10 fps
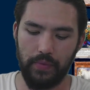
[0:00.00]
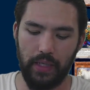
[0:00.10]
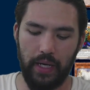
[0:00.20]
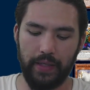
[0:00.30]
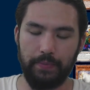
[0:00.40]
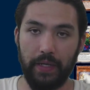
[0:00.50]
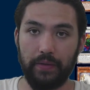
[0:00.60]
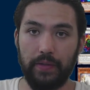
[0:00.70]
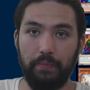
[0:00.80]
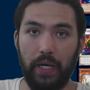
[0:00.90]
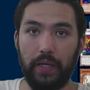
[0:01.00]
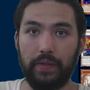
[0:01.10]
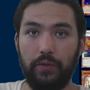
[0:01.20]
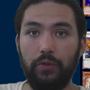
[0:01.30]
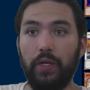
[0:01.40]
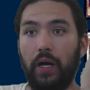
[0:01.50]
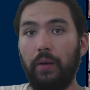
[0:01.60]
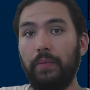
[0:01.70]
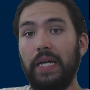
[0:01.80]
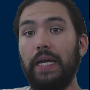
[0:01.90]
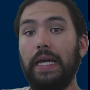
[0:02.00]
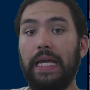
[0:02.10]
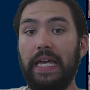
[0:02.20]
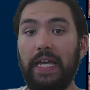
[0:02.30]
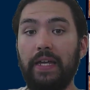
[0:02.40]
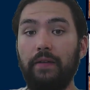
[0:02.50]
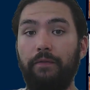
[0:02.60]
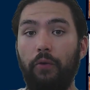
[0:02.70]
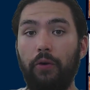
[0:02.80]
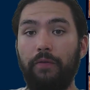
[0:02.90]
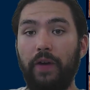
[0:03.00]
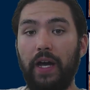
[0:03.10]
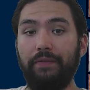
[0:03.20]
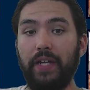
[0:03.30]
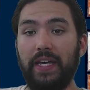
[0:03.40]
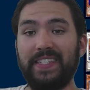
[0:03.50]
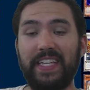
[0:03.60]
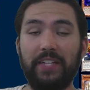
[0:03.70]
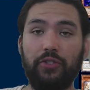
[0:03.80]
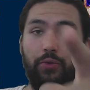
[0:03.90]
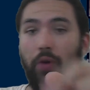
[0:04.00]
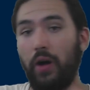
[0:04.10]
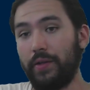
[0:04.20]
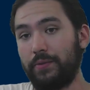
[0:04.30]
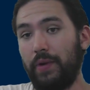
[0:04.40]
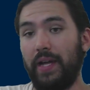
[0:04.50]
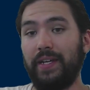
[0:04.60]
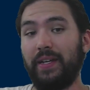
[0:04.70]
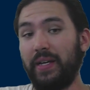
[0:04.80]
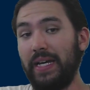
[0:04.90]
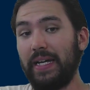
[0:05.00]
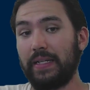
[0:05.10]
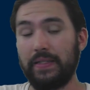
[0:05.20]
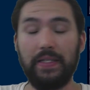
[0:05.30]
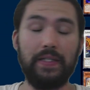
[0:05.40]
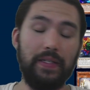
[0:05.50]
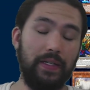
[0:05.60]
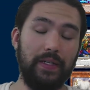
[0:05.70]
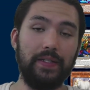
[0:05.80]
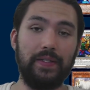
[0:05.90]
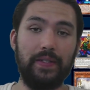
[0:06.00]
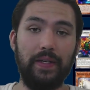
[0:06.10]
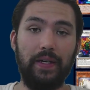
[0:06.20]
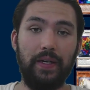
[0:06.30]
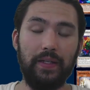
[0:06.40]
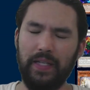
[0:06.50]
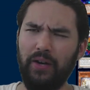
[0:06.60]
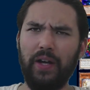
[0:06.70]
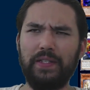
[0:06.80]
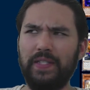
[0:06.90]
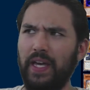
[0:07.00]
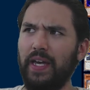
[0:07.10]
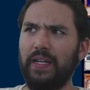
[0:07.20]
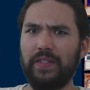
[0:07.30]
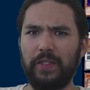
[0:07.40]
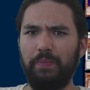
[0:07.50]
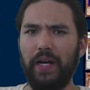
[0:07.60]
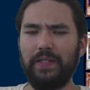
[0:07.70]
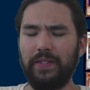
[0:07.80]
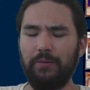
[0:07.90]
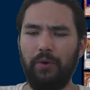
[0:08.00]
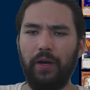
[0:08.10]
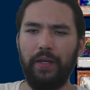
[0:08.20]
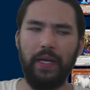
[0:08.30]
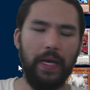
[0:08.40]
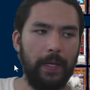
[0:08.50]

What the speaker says: I expect this box to come in 4 or 5 days. Get your wallets ready, because this is, dare I say it, a spicy one.